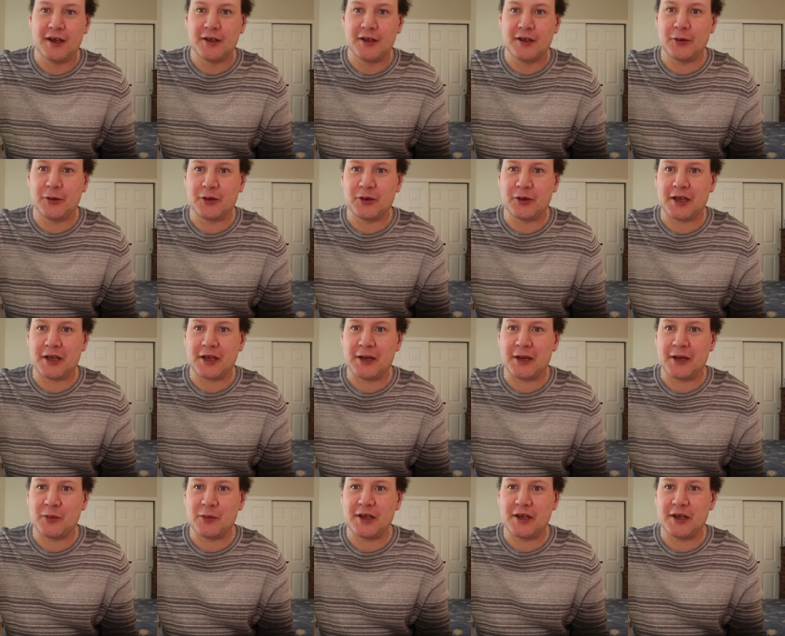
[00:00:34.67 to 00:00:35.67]
So
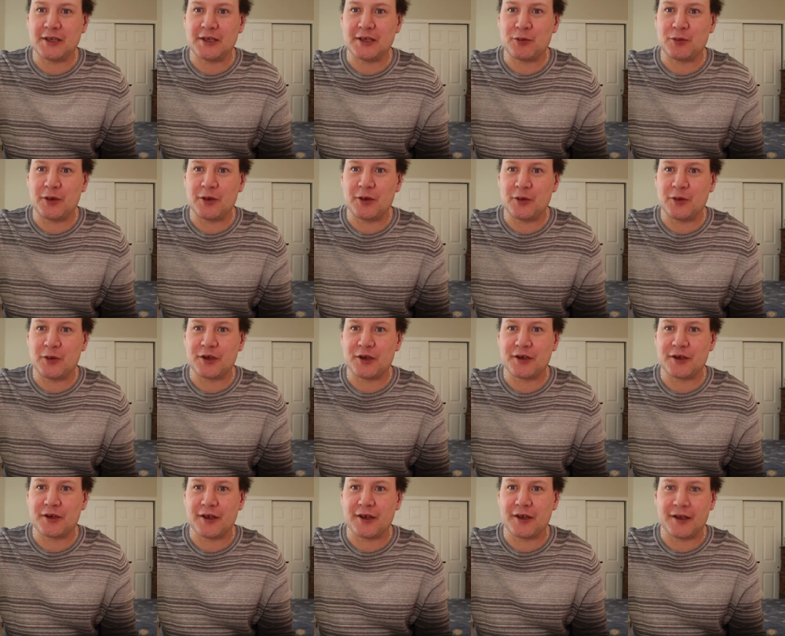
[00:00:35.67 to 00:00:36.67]
it's pretty
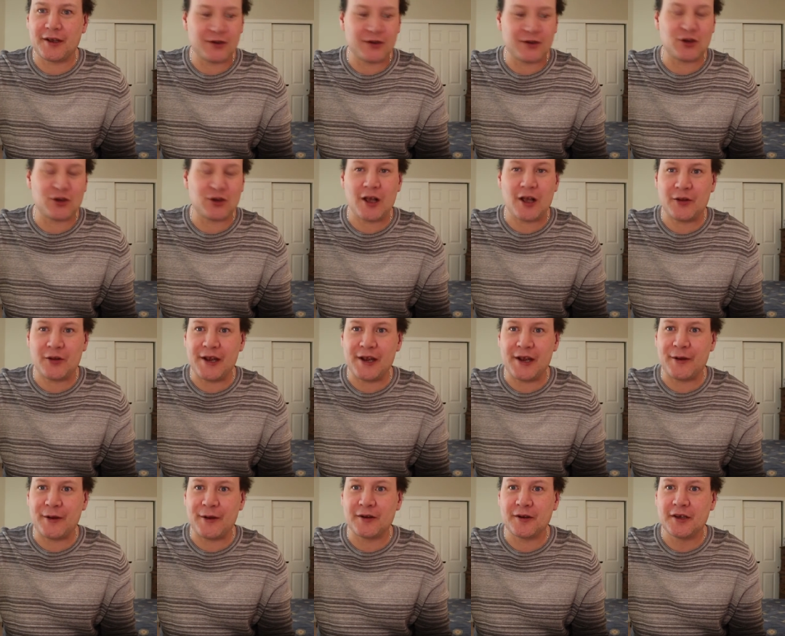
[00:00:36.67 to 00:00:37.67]
much trial and
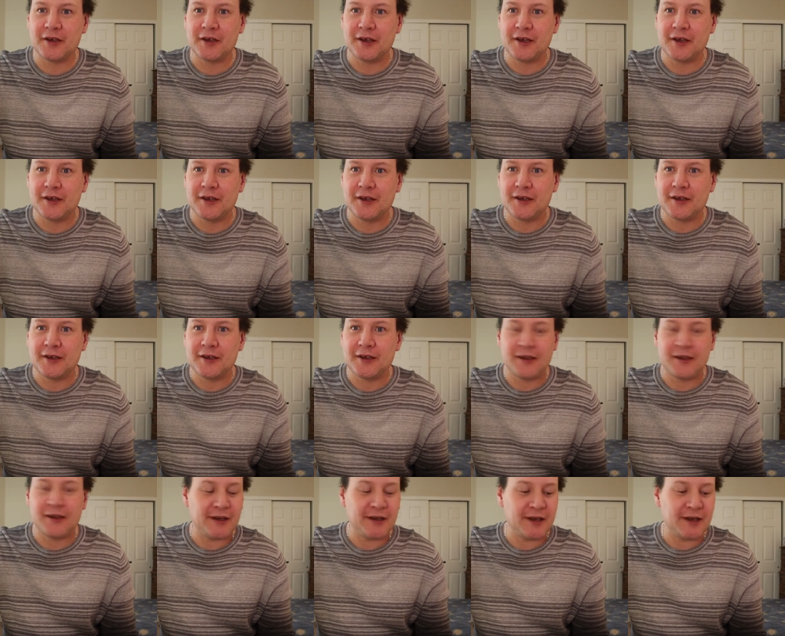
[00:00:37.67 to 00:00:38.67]
error,
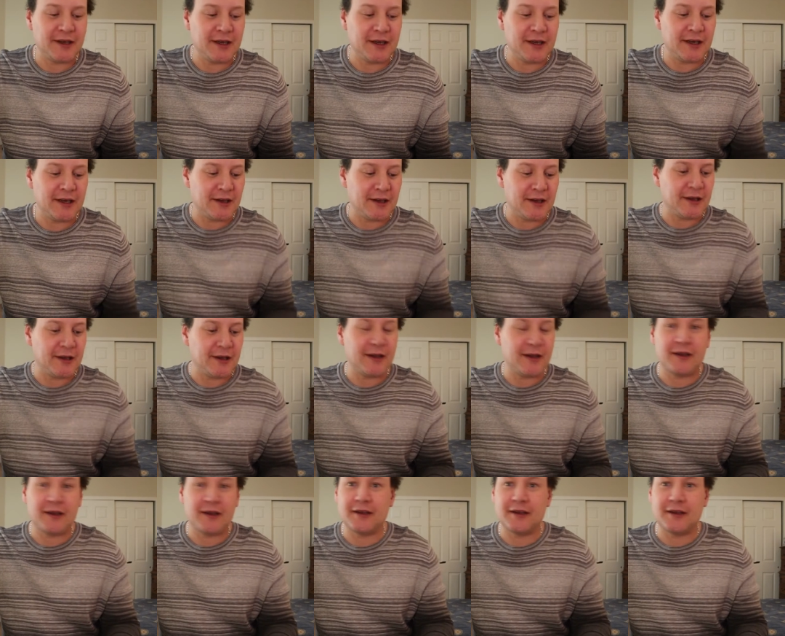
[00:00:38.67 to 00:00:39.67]
and
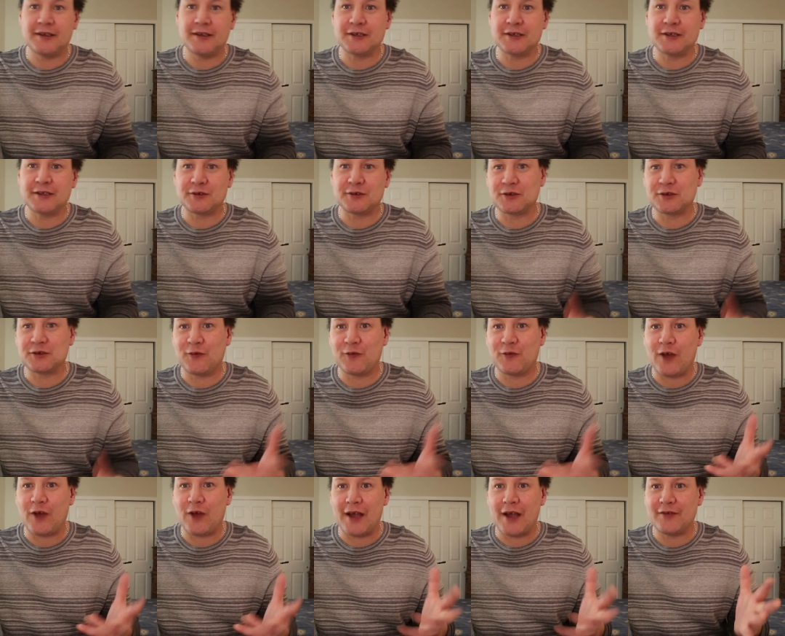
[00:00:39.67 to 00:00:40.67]
these are just
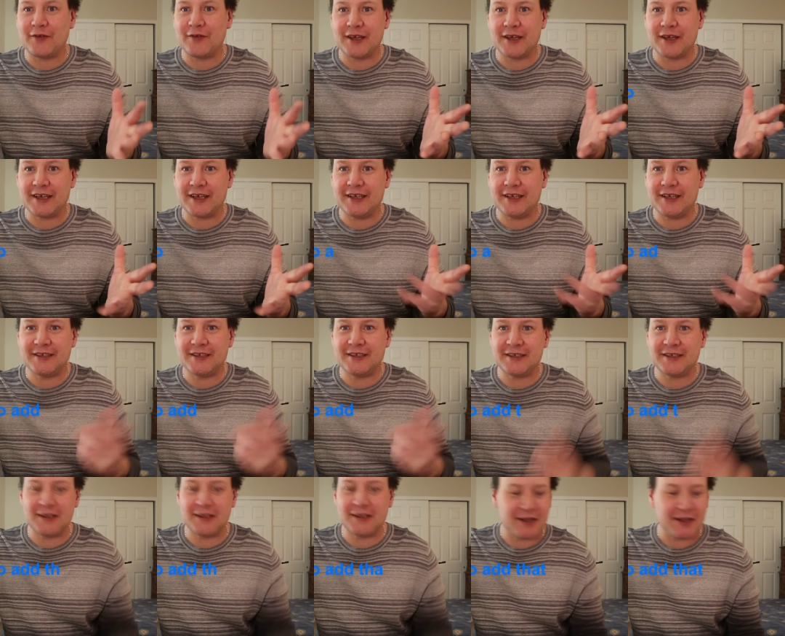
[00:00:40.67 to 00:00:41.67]
five like
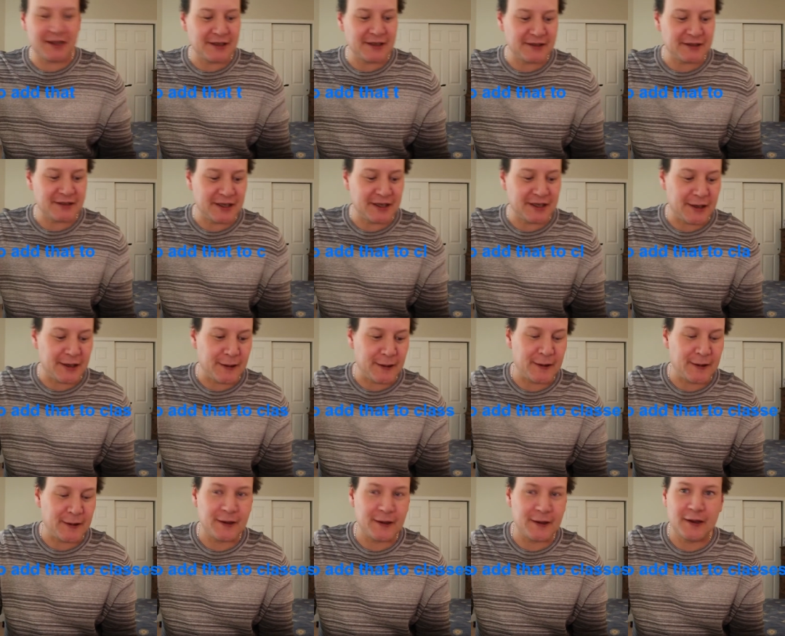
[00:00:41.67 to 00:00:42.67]
easy things that
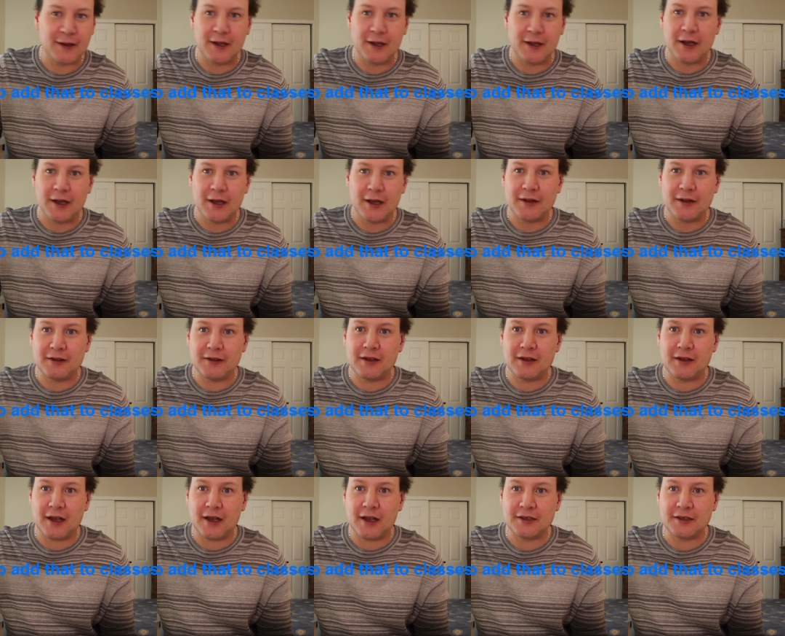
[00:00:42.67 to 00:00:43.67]

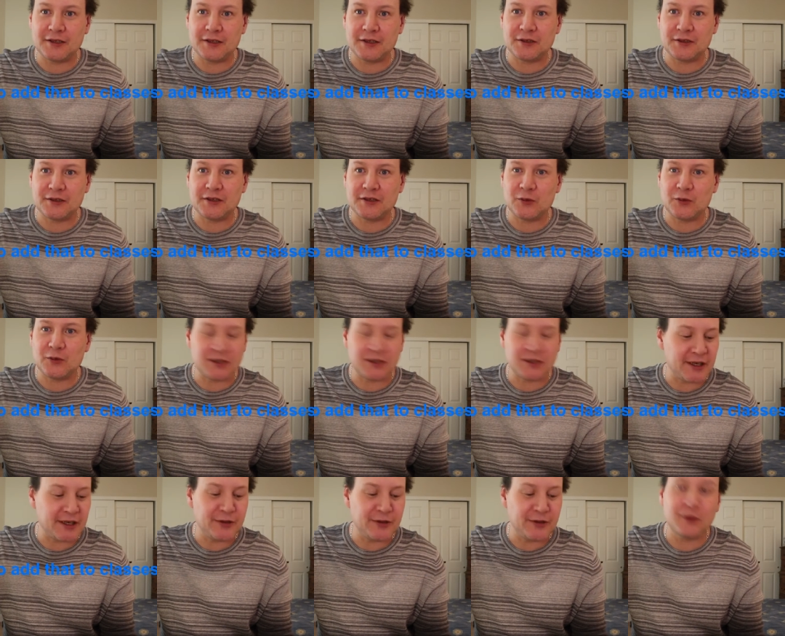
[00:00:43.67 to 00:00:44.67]
I seriously wish
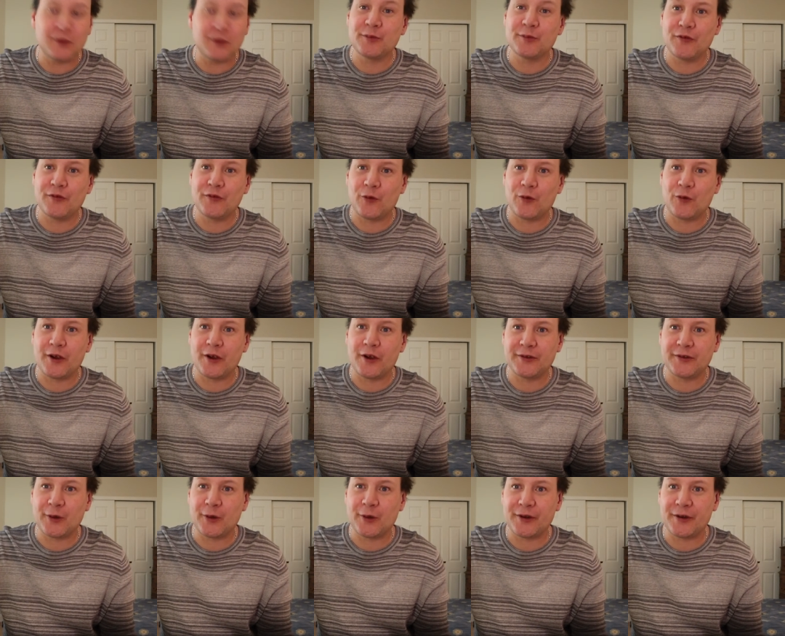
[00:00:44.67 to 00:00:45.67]
I knew before I
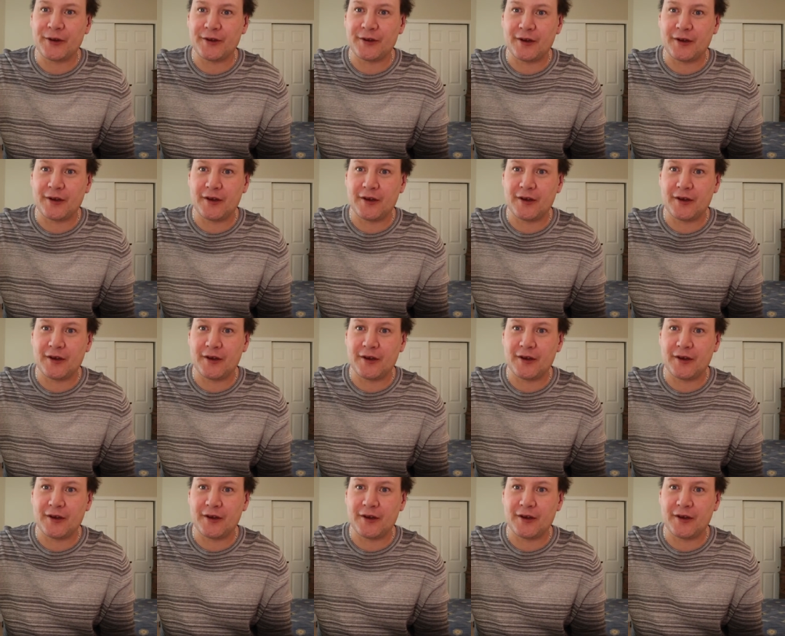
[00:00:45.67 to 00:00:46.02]
started